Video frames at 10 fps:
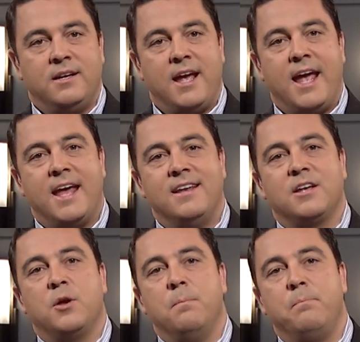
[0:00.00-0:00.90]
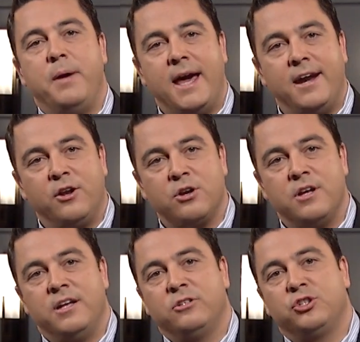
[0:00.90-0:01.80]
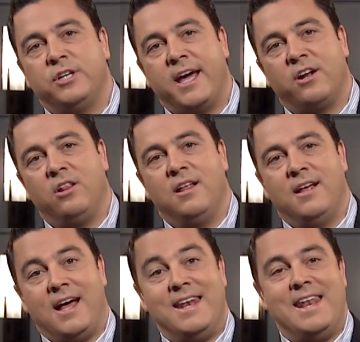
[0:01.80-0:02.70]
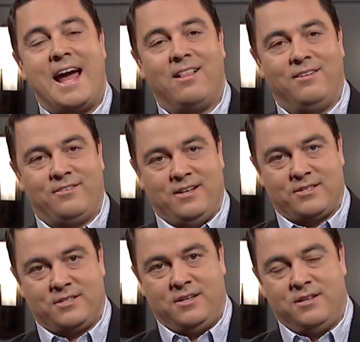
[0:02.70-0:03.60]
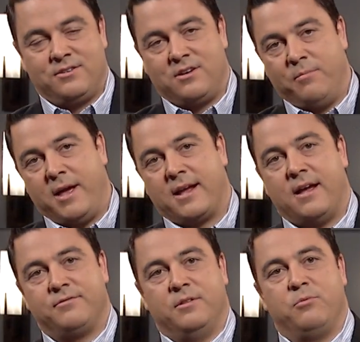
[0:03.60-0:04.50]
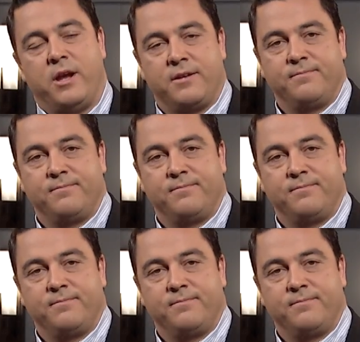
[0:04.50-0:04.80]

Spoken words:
and competitor channel analysis. So come back after the break.